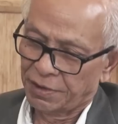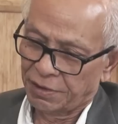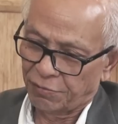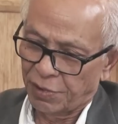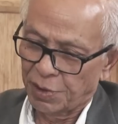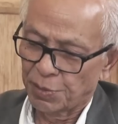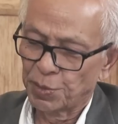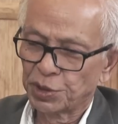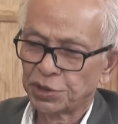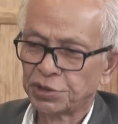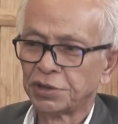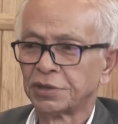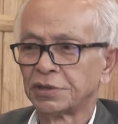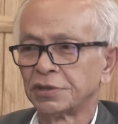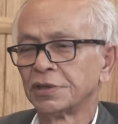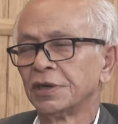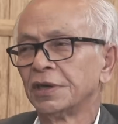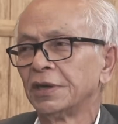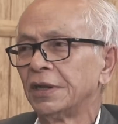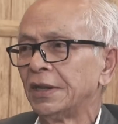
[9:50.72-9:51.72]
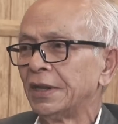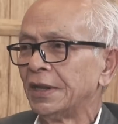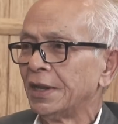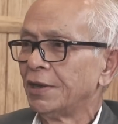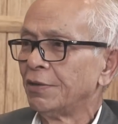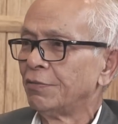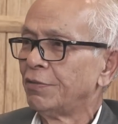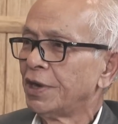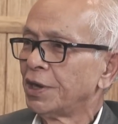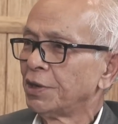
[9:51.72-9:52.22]
are quite matured.
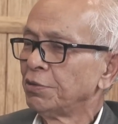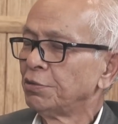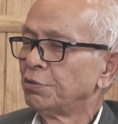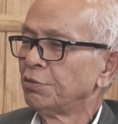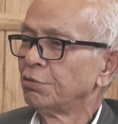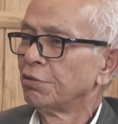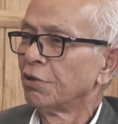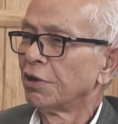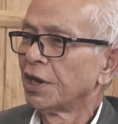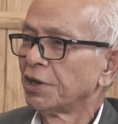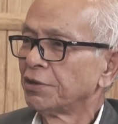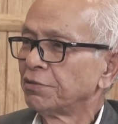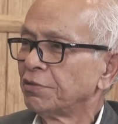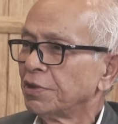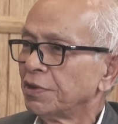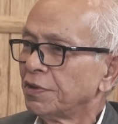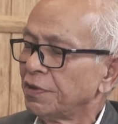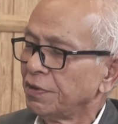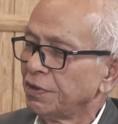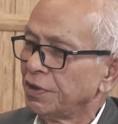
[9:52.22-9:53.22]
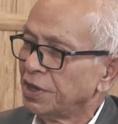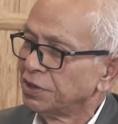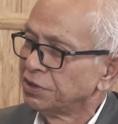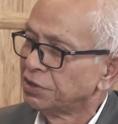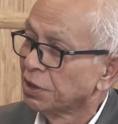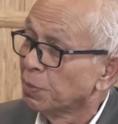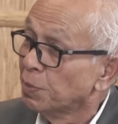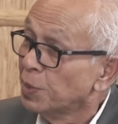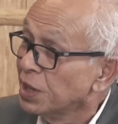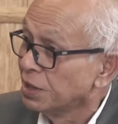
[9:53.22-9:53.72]
Where you do not like to
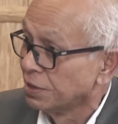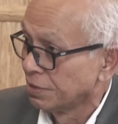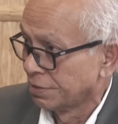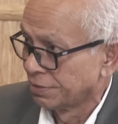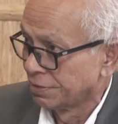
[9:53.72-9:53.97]
intervene